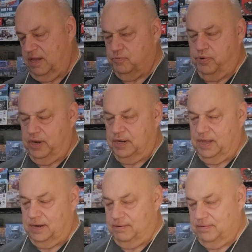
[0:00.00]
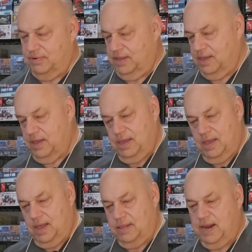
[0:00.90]
That's pretty neat.
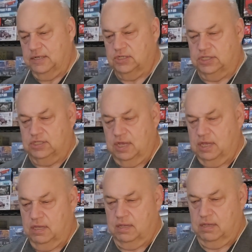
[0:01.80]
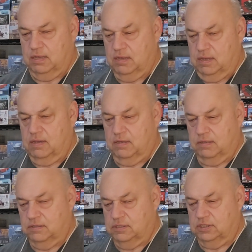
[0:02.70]
And then it just
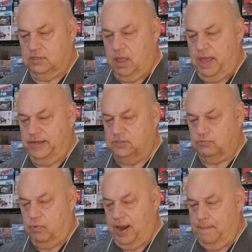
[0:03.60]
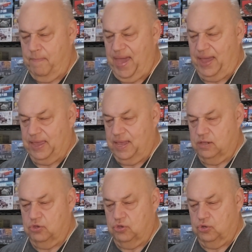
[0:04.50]
slides right back
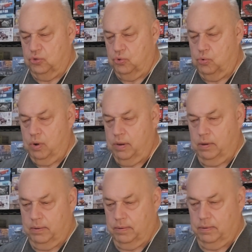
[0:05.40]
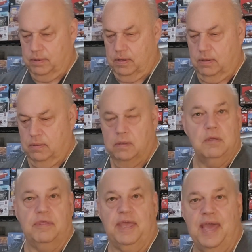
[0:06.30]
into
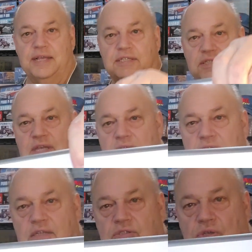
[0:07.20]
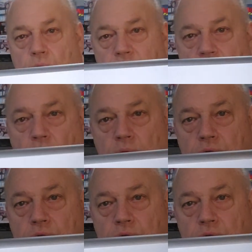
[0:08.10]
the case, so you don't